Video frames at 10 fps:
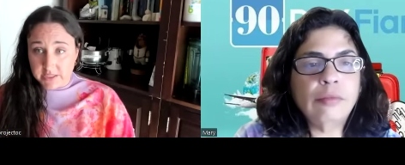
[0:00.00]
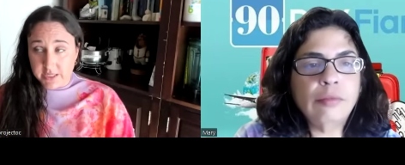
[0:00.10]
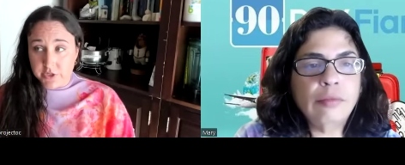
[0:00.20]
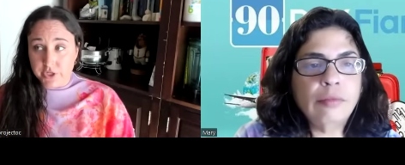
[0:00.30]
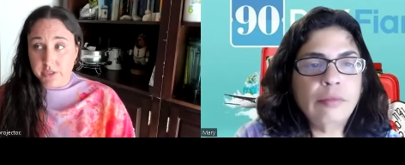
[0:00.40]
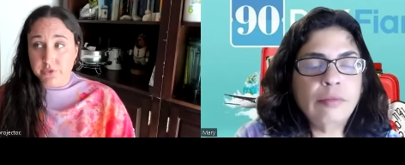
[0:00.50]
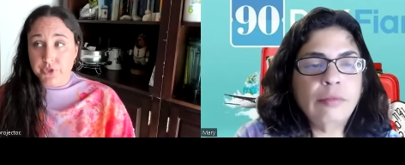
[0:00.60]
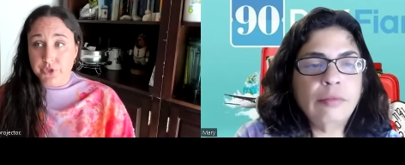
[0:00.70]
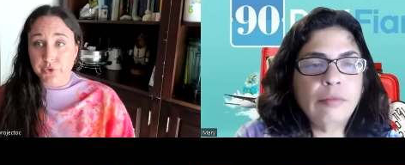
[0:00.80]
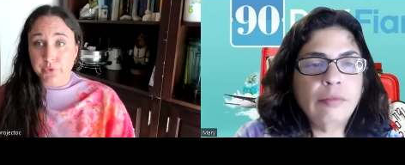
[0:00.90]
Speaker 1: station
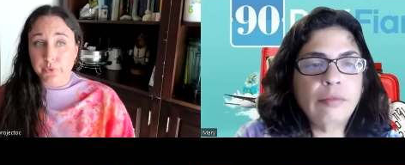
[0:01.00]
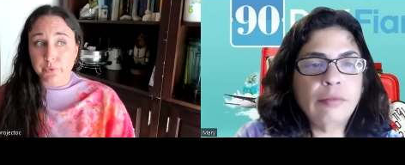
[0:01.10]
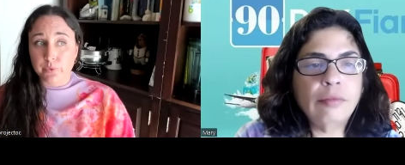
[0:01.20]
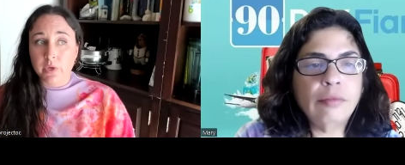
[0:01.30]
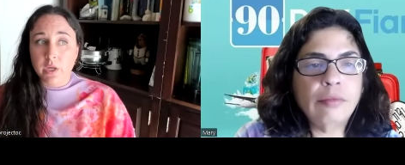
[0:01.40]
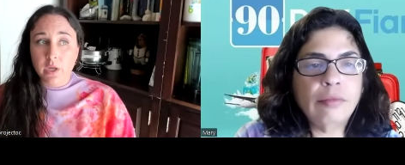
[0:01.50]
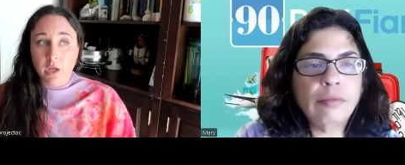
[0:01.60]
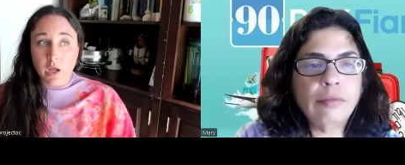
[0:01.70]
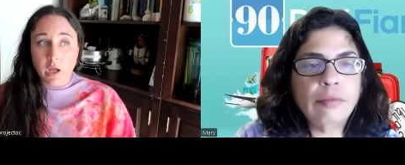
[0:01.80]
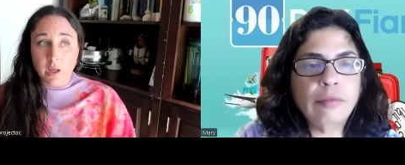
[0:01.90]
to
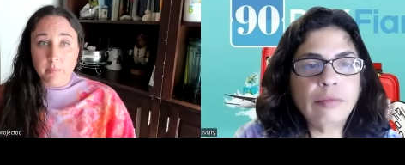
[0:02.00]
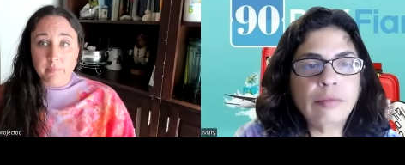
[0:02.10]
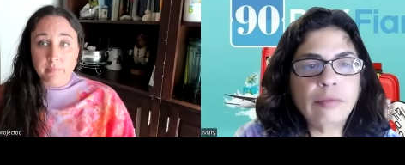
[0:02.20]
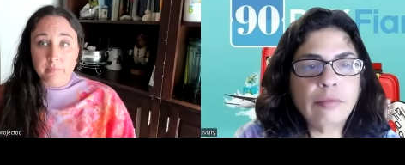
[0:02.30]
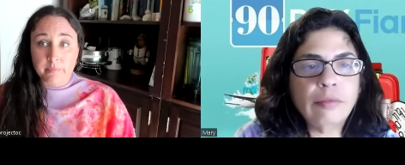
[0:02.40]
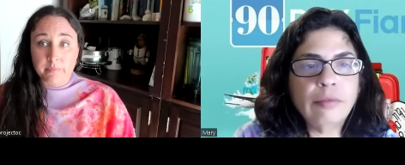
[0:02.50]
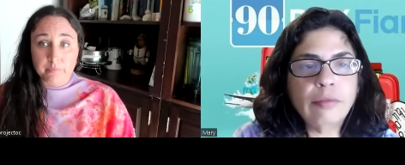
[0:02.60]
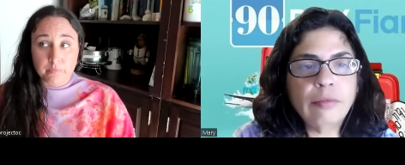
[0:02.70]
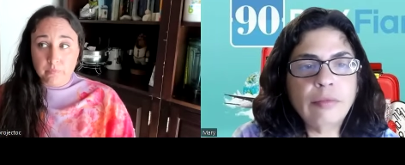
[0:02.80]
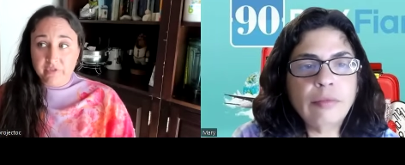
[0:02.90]
um,
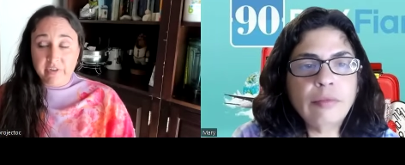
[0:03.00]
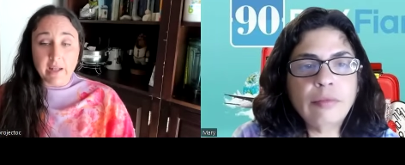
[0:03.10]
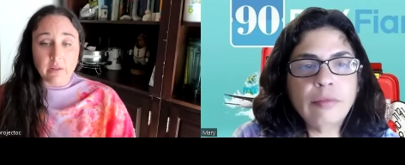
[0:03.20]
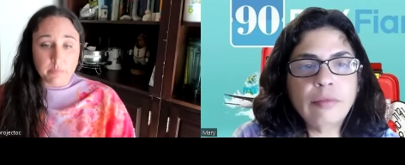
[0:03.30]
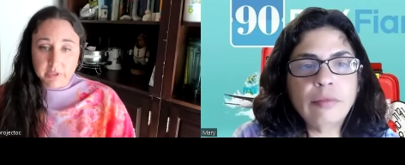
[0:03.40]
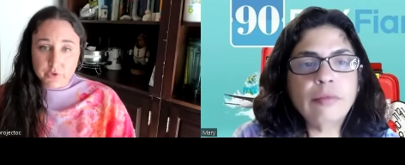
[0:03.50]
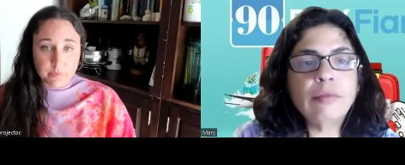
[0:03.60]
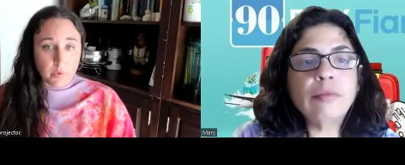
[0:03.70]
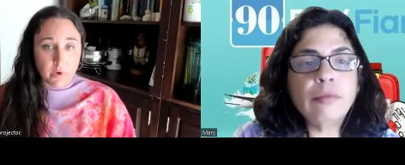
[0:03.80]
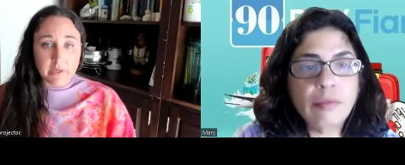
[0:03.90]
file a police
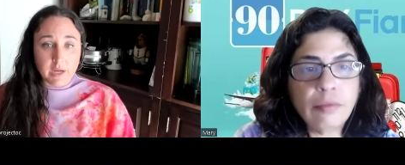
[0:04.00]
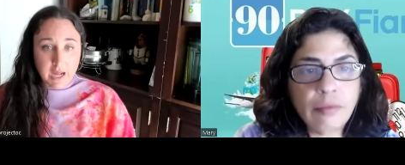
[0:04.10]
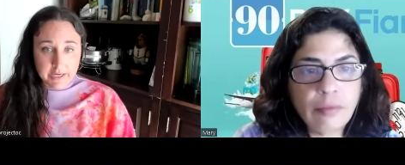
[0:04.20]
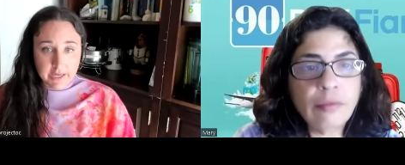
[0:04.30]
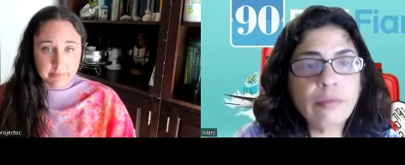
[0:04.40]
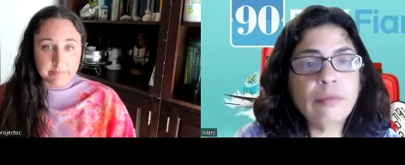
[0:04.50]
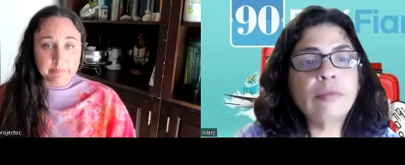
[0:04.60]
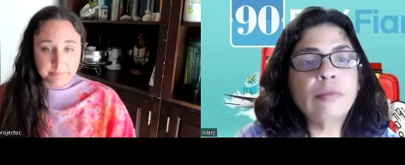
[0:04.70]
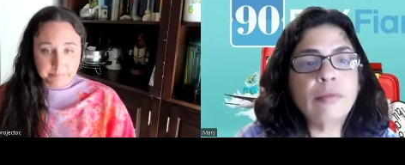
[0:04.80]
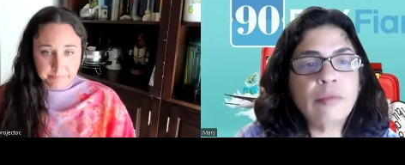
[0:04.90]
report on it.
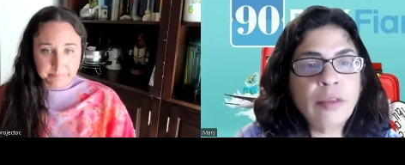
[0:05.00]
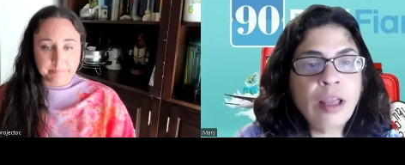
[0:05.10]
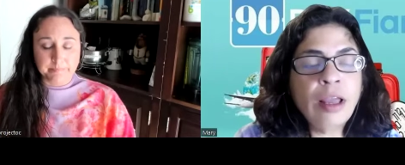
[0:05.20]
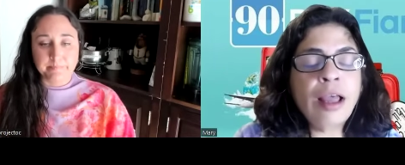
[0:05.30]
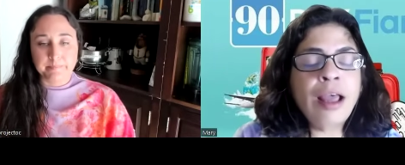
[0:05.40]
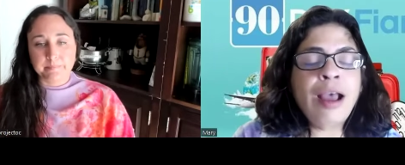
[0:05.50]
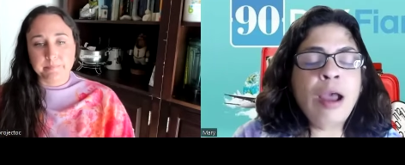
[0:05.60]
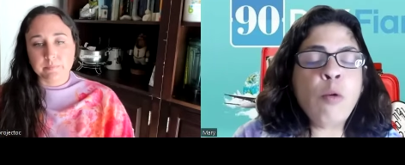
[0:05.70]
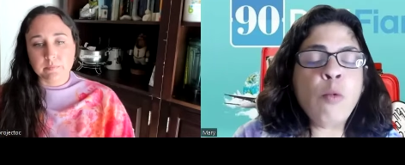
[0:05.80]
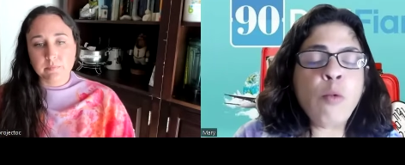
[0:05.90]

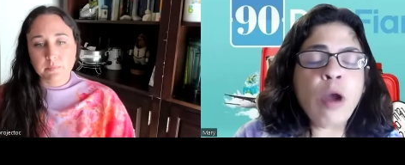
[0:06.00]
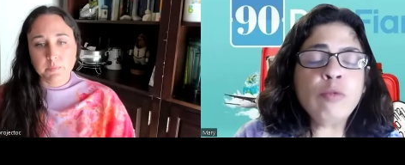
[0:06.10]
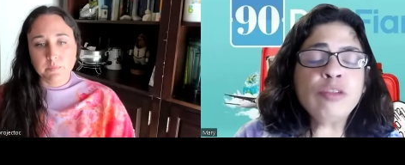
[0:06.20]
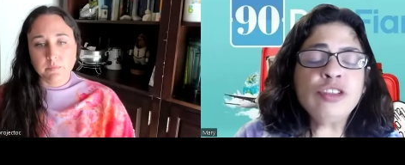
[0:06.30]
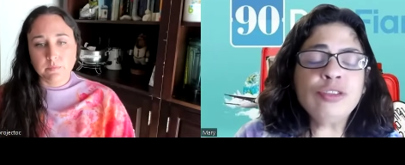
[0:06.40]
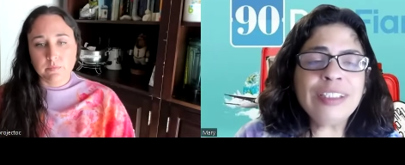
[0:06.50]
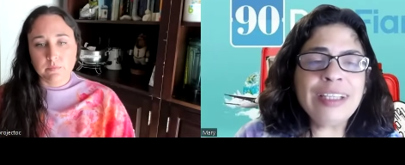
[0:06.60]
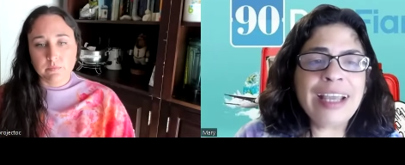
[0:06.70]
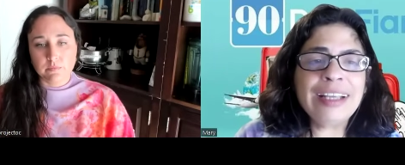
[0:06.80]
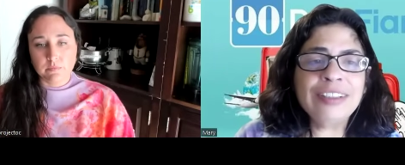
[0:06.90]
Speaker 2: What would you
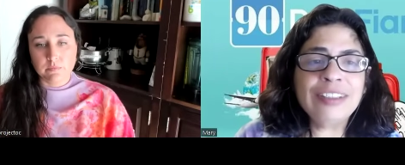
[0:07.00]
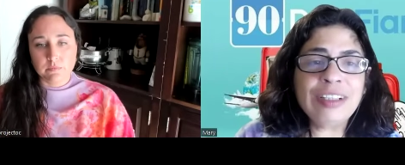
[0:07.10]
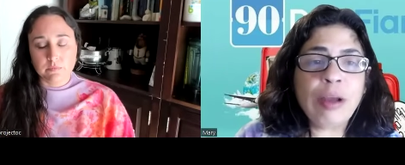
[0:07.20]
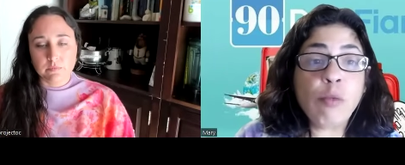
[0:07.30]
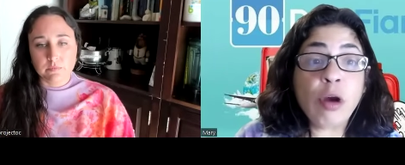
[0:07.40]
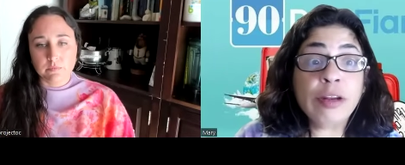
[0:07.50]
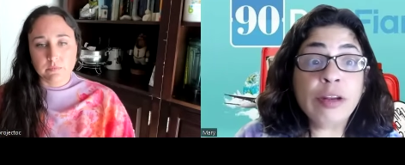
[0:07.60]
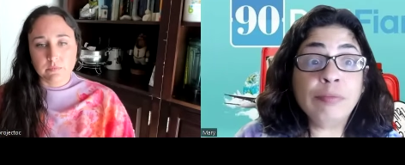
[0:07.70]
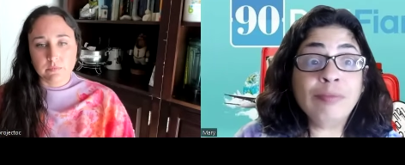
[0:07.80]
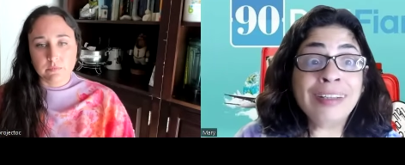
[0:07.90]
say to
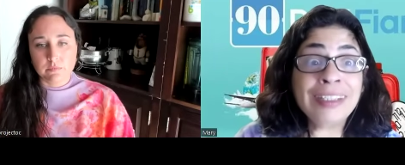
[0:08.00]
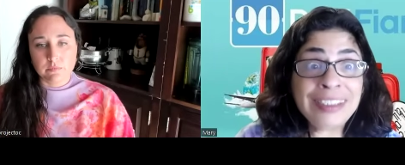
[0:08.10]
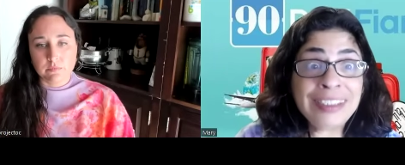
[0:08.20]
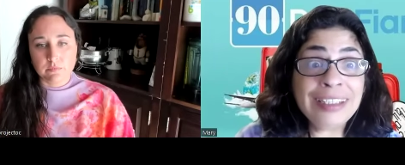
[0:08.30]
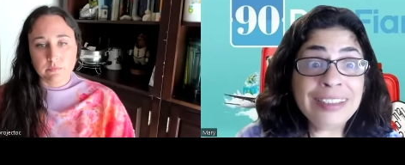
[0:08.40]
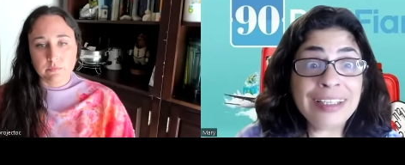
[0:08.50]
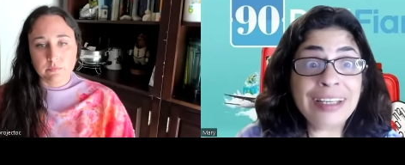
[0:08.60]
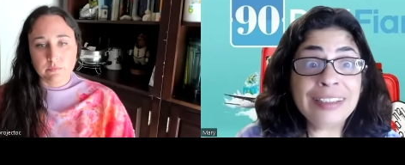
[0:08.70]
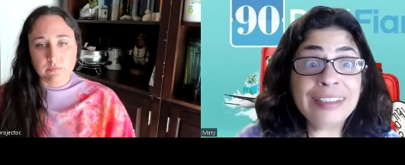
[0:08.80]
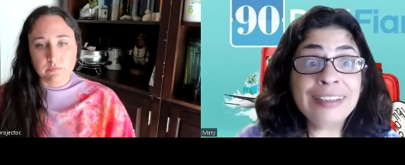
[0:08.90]
someone listening to
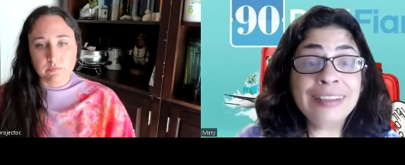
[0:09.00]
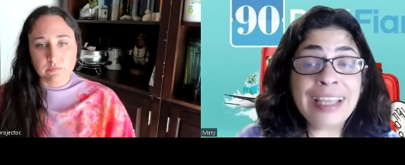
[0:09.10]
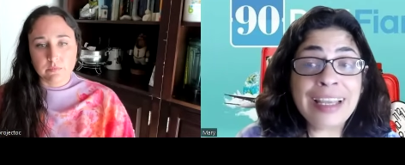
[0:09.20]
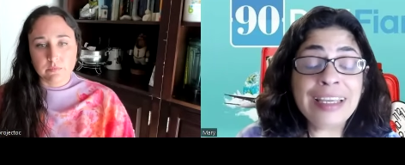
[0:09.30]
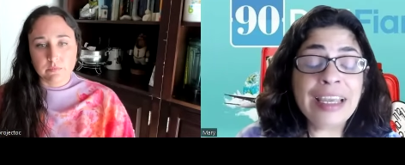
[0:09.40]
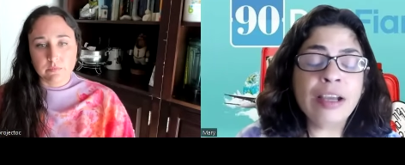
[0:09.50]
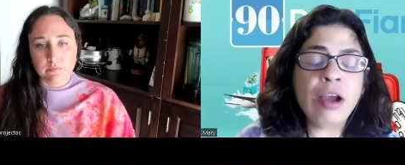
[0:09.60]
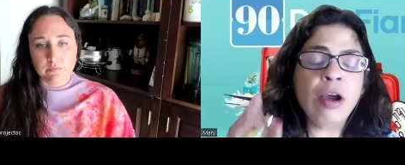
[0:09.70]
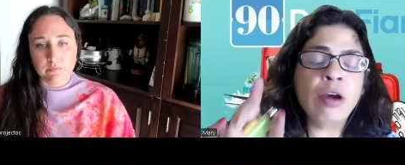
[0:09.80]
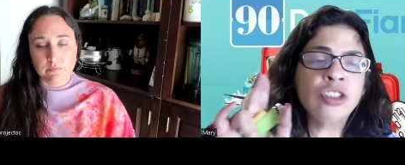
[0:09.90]
this thinking,
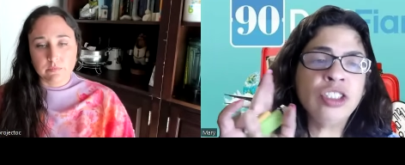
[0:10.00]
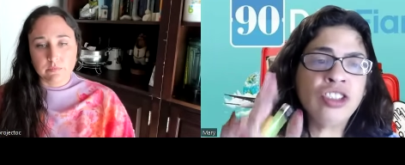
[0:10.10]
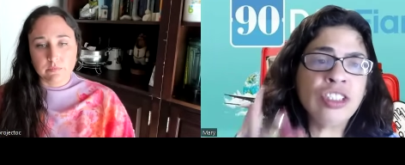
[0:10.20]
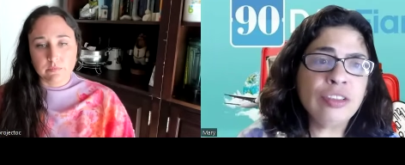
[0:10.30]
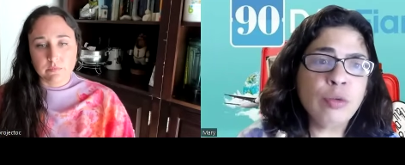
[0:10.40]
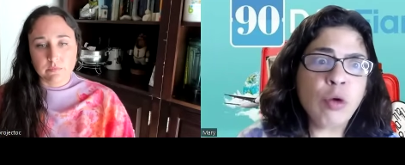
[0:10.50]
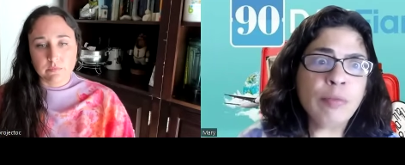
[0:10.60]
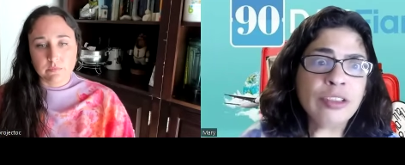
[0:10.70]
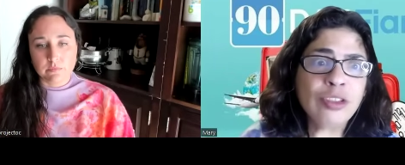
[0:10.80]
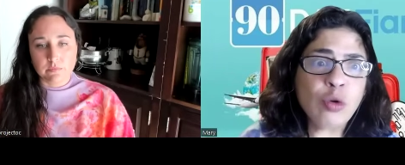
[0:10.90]
oh, she's just a woman